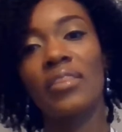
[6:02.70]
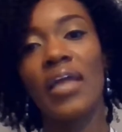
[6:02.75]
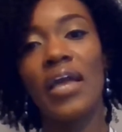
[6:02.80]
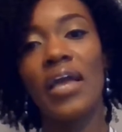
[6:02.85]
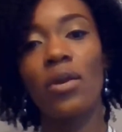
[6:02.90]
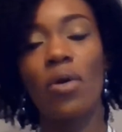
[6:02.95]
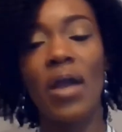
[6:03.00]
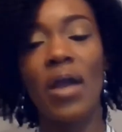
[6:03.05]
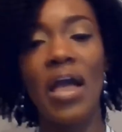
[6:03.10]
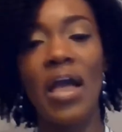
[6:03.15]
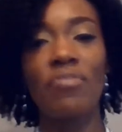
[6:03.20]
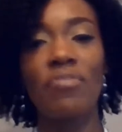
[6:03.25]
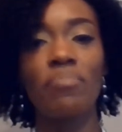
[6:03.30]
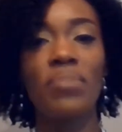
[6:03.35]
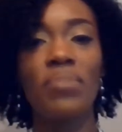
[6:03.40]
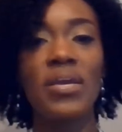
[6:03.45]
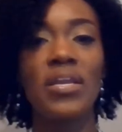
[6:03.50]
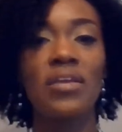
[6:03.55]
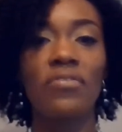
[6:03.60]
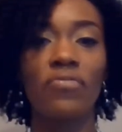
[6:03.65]
late or I have a
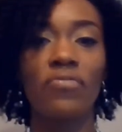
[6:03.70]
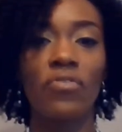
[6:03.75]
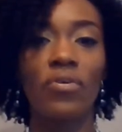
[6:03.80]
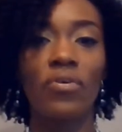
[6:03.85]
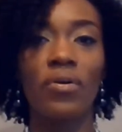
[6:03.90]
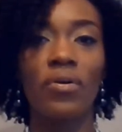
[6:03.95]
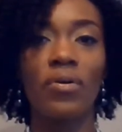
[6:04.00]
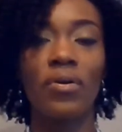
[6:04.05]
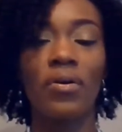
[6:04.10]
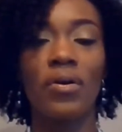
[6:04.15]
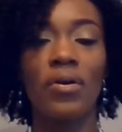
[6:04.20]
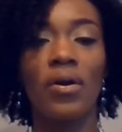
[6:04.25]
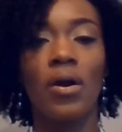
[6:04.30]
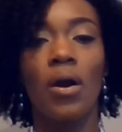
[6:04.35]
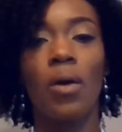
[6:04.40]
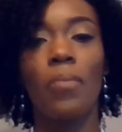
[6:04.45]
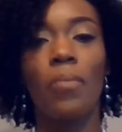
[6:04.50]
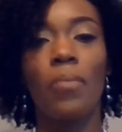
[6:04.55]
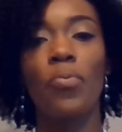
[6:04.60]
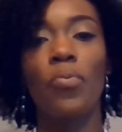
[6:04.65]
meeting for
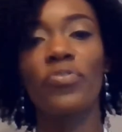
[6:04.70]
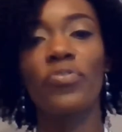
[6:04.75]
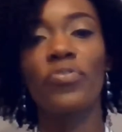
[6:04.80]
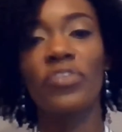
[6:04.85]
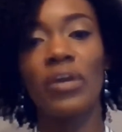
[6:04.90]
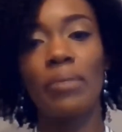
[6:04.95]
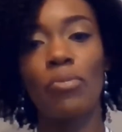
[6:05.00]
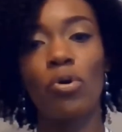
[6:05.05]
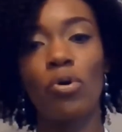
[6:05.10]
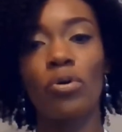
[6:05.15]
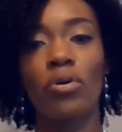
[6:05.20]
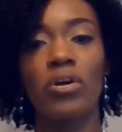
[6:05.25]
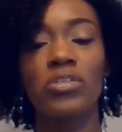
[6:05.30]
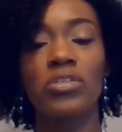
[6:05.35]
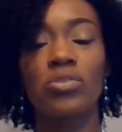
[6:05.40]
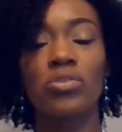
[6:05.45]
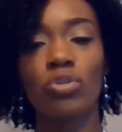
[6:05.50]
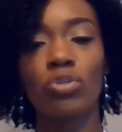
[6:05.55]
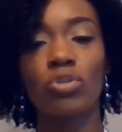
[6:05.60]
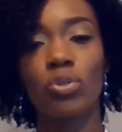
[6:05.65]
a board that I'm on or a
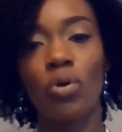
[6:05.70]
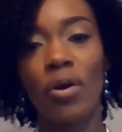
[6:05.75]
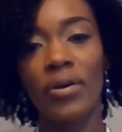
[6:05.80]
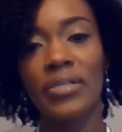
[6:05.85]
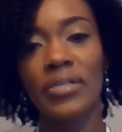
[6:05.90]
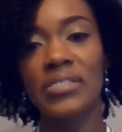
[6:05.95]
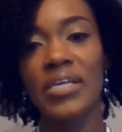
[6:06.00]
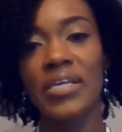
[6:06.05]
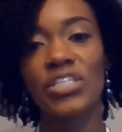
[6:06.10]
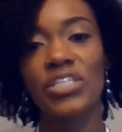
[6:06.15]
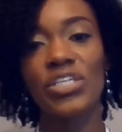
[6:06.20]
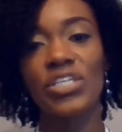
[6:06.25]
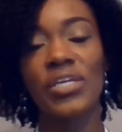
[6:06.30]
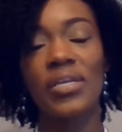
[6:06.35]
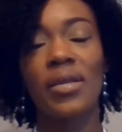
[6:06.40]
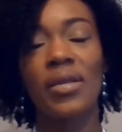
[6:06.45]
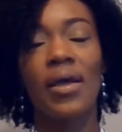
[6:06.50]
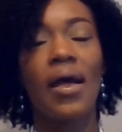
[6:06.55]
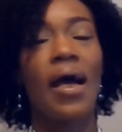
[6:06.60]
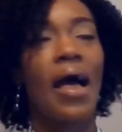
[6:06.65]
social
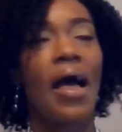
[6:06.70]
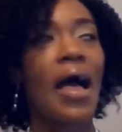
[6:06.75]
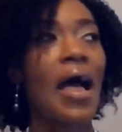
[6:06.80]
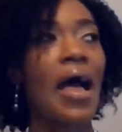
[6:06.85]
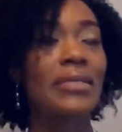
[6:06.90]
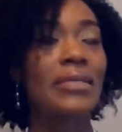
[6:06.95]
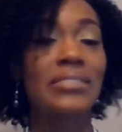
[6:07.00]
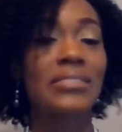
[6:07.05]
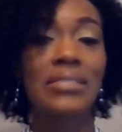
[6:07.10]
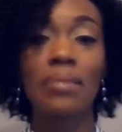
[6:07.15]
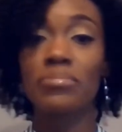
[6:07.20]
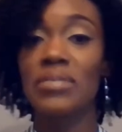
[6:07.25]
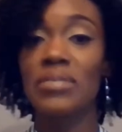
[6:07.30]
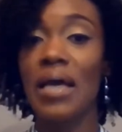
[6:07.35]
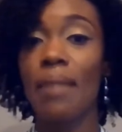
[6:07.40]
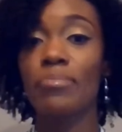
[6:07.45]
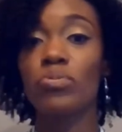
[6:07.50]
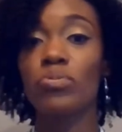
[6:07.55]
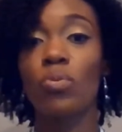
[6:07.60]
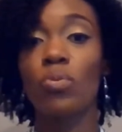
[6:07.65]
organization, I
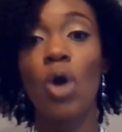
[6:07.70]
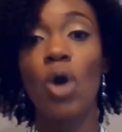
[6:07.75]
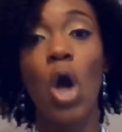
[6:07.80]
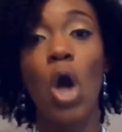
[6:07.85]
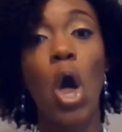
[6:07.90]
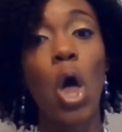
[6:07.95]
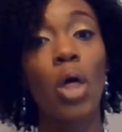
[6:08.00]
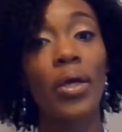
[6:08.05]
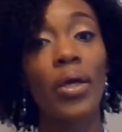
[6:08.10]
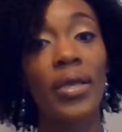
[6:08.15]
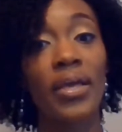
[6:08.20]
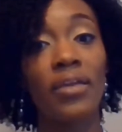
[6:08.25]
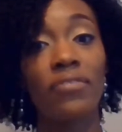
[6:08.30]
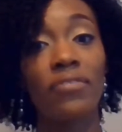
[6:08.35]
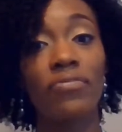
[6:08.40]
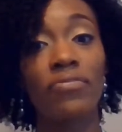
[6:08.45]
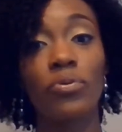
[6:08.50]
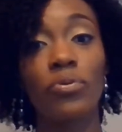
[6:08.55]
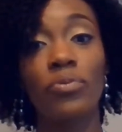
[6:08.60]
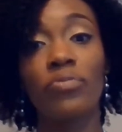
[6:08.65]
sometimes will call
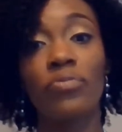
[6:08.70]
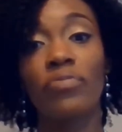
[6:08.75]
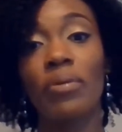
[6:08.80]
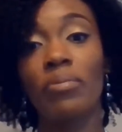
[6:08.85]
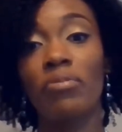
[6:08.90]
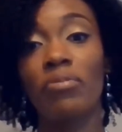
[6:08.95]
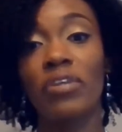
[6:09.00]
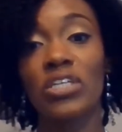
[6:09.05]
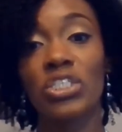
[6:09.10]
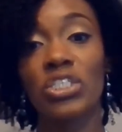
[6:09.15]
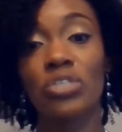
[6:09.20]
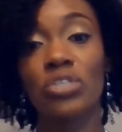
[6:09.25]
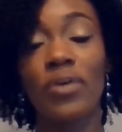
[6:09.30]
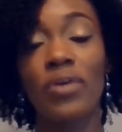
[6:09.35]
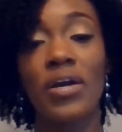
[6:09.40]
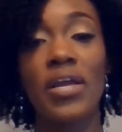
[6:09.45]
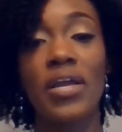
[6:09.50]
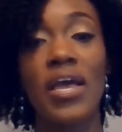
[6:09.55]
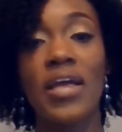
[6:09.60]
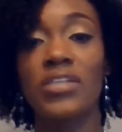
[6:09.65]
in food from a
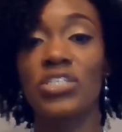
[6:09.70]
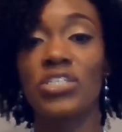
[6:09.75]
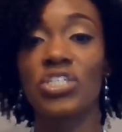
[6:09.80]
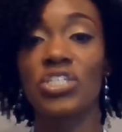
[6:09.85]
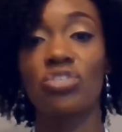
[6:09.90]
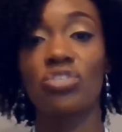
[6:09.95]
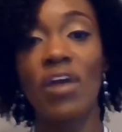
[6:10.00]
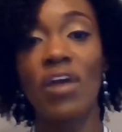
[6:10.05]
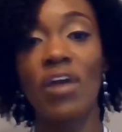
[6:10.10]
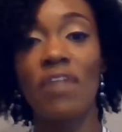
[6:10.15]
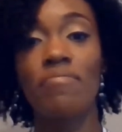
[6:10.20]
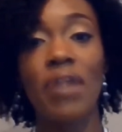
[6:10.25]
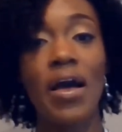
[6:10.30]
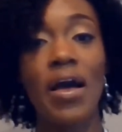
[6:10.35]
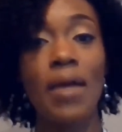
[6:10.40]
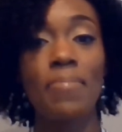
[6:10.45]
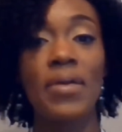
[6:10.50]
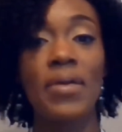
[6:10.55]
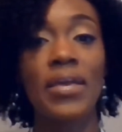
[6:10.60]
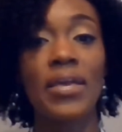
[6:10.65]
restaurant and just drive
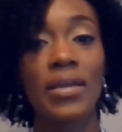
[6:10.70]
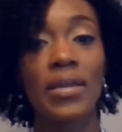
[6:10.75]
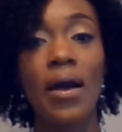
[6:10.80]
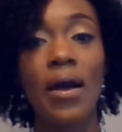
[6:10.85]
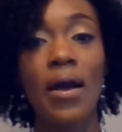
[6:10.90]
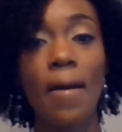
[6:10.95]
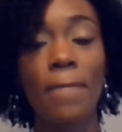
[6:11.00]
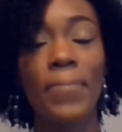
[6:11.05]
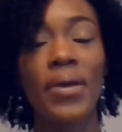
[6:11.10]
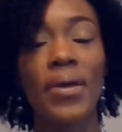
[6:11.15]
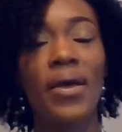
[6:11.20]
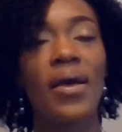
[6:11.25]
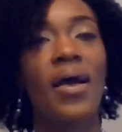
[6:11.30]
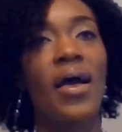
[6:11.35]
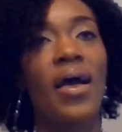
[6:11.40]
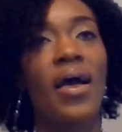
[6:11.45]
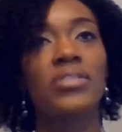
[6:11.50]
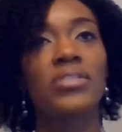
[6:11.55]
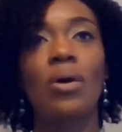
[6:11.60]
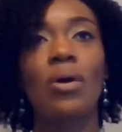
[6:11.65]
by, pick it up.
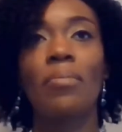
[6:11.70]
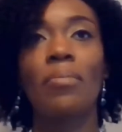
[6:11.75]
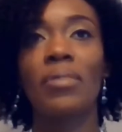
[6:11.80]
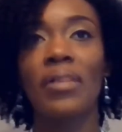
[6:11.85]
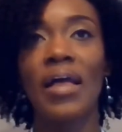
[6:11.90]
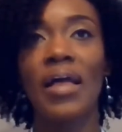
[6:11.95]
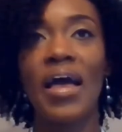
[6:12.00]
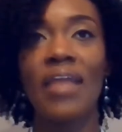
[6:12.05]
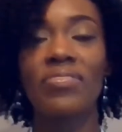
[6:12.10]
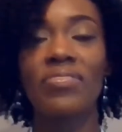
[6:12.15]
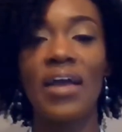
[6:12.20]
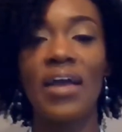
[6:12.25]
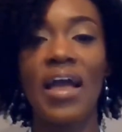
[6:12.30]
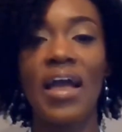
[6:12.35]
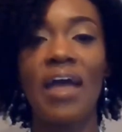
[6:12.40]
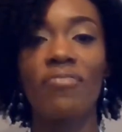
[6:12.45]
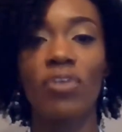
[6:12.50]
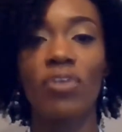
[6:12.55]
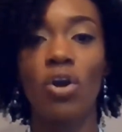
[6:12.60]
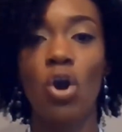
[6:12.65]
And so I'm glad that I
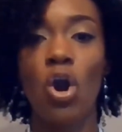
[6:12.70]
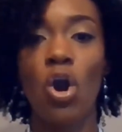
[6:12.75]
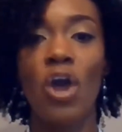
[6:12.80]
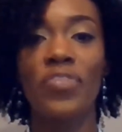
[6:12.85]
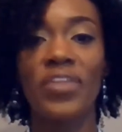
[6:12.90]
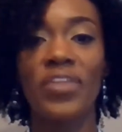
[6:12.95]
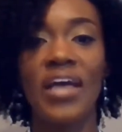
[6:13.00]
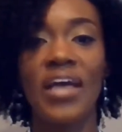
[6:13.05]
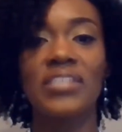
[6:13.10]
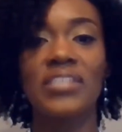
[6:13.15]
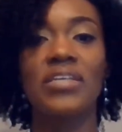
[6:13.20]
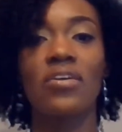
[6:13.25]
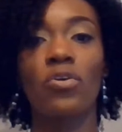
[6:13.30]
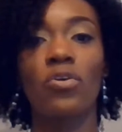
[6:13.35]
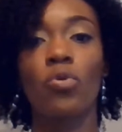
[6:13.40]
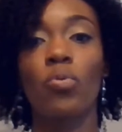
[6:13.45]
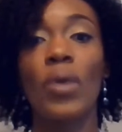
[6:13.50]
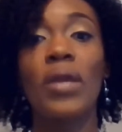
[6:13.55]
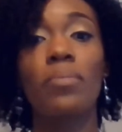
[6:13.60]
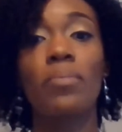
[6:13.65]
have a card that has a
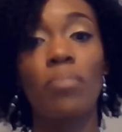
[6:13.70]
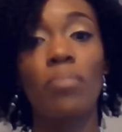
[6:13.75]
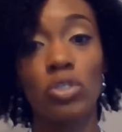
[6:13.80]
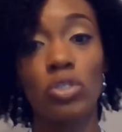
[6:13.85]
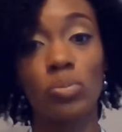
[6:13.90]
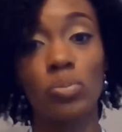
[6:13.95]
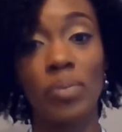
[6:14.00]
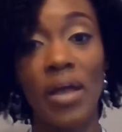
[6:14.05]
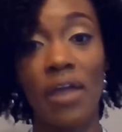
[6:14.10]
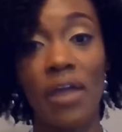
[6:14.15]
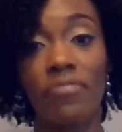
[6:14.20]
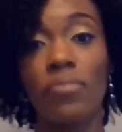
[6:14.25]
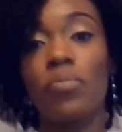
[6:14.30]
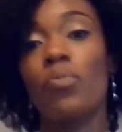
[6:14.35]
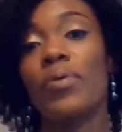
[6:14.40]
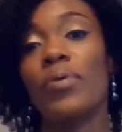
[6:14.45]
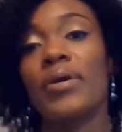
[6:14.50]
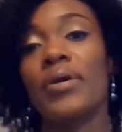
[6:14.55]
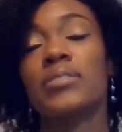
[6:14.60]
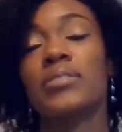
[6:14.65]
great multiplier for
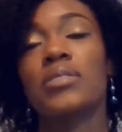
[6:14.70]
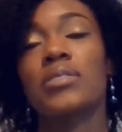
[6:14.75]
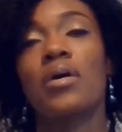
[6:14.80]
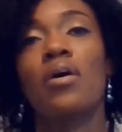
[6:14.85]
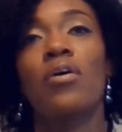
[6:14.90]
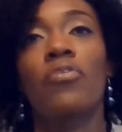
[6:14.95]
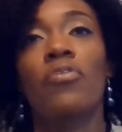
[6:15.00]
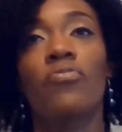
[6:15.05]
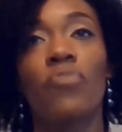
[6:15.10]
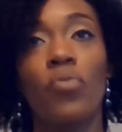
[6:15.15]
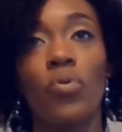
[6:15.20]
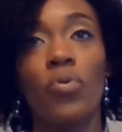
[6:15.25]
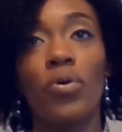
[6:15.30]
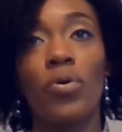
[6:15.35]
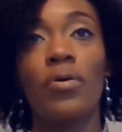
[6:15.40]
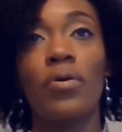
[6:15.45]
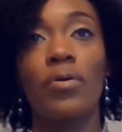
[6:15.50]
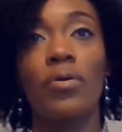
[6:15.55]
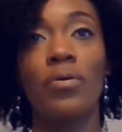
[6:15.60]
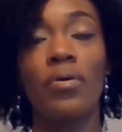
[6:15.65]
points
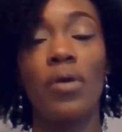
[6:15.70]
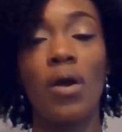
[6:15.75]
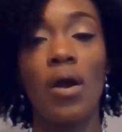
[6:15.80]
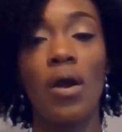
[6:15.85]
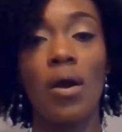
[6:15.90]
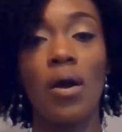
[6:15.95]
for